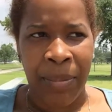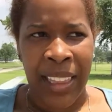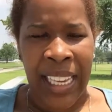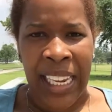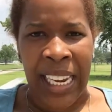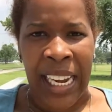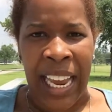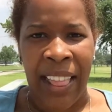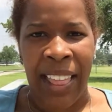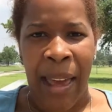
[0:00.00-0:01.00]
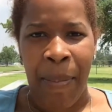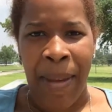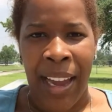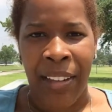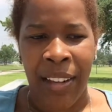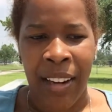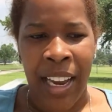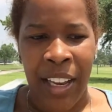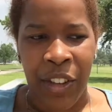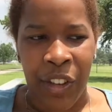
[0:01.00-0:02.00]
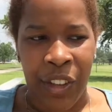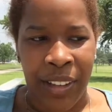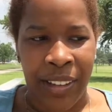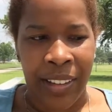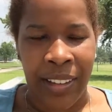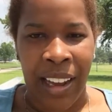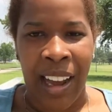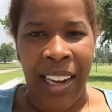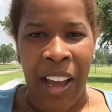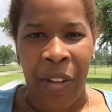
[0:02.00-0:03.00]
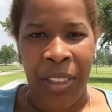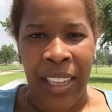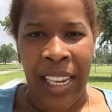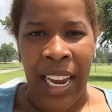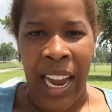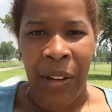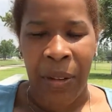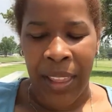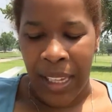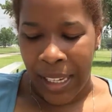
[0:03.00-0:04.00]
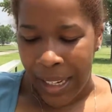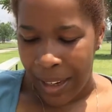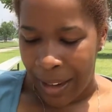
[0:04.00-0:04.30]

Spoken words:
thinking in that manner, it's just not healthy, I don't think.